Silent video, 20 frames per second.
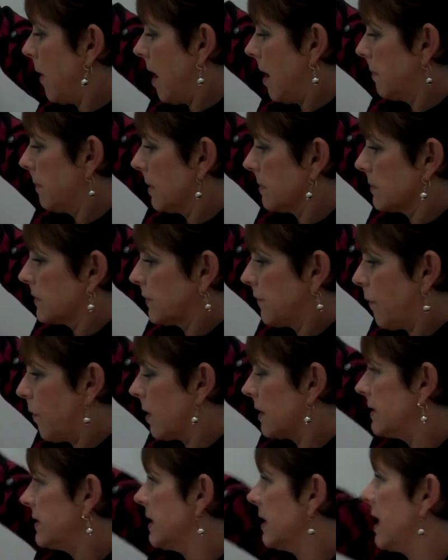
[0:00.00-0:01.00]
problems
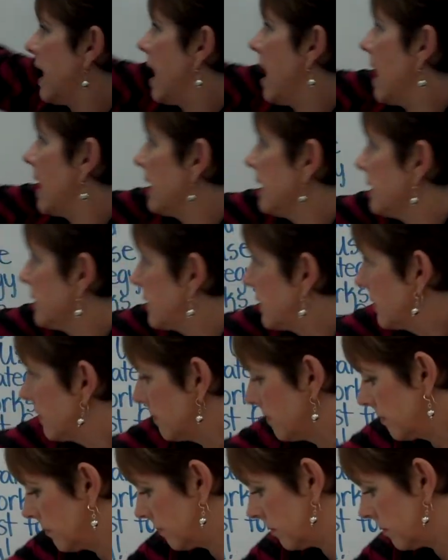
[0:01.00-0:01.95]
for tonight.